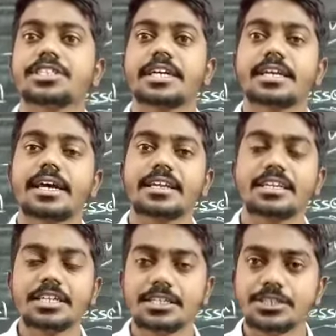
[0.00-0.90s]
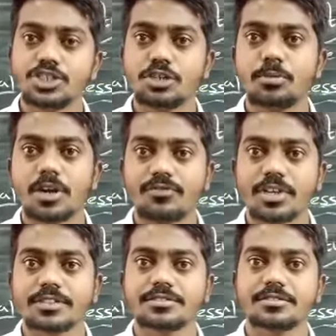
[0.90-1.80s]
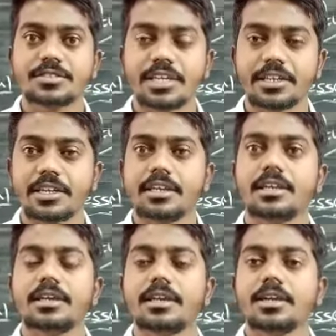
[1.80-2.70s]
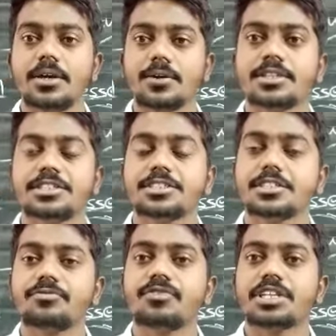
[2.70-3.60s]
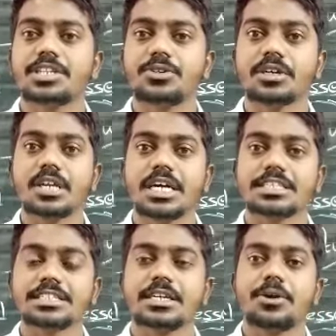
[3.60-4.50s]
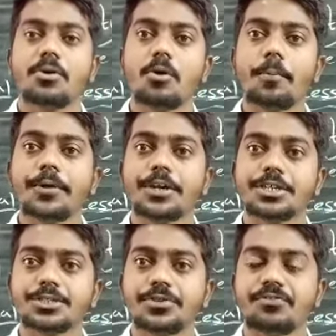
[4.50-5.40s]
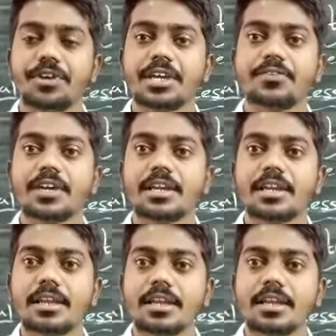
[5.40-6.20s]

cycle or geomorphic cycle. Okay, this is it for the today class. Hope you understood very well.